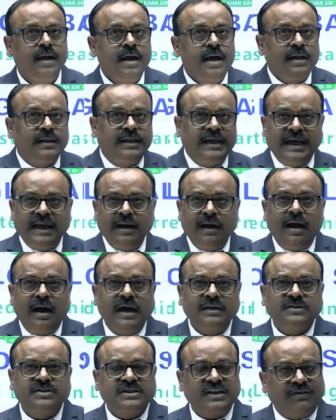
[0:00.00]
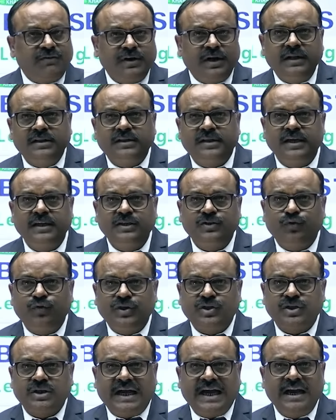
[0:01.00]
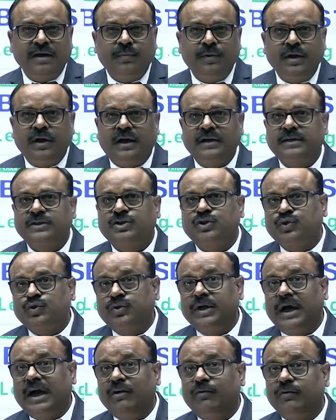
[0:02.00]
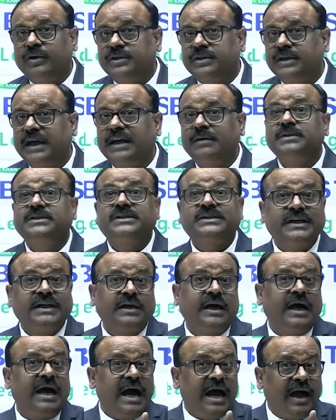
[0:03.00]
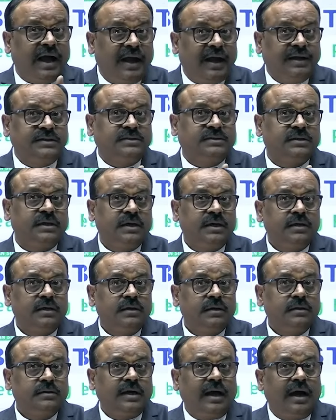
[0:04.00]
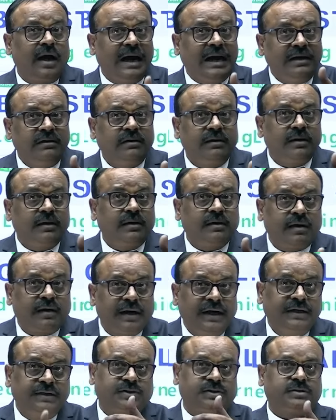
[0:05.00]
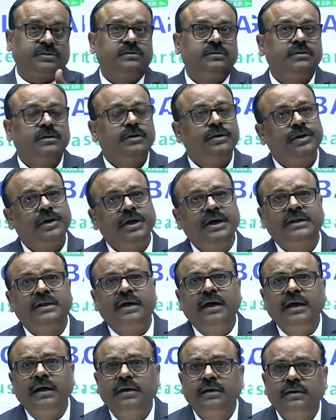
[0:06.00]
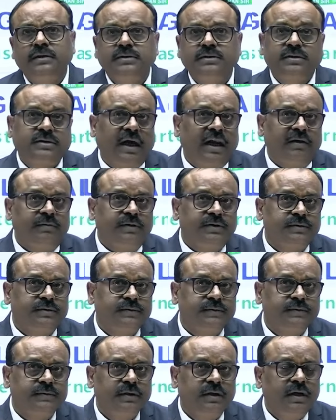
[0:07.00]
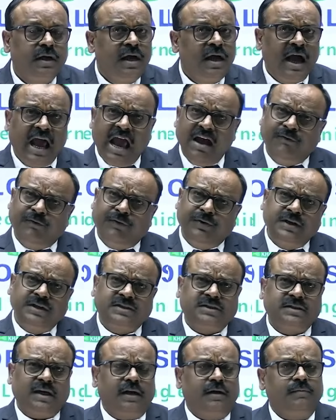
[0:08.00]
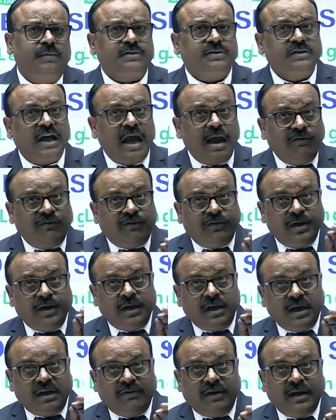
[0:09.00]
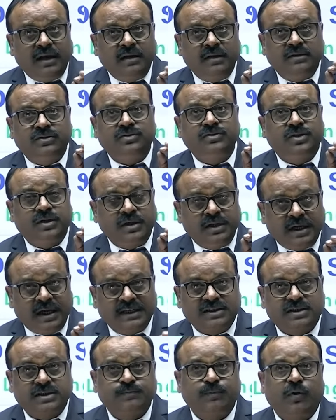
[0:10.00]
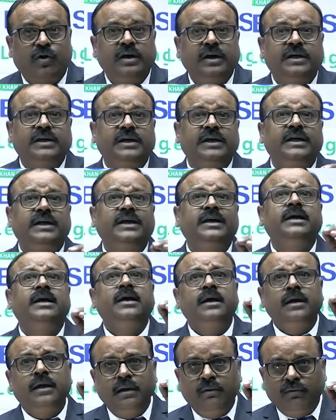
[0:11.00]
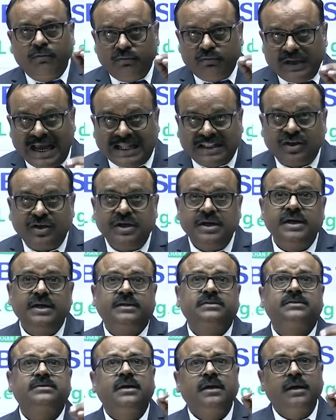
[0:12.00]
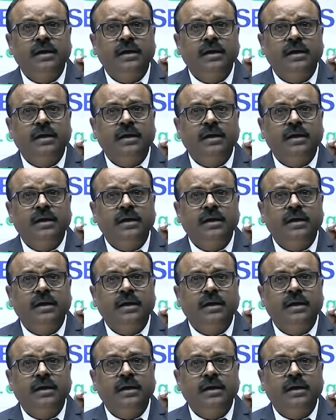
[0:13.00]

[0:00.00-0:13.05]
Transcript: there are several things which can be understood or which can be said as the undercurrents in the syllabus. Every syllabus, every even GS, Polity, Ethics,